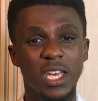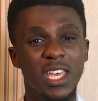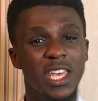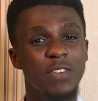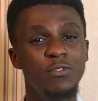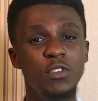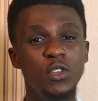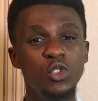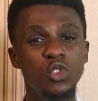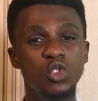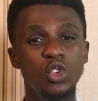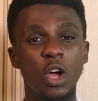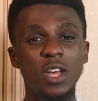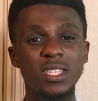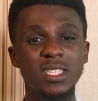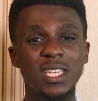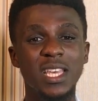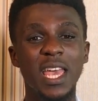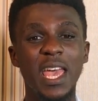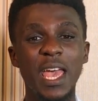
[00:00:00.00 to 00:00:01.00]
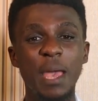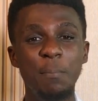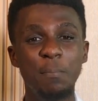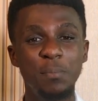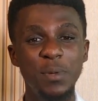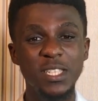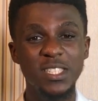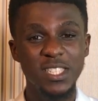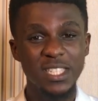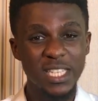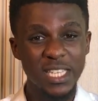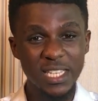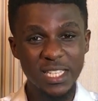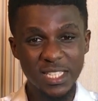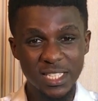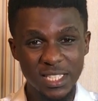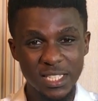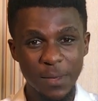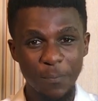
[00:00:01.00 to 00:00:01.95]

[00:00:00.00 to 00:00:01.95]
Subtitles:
It is just a biscuit,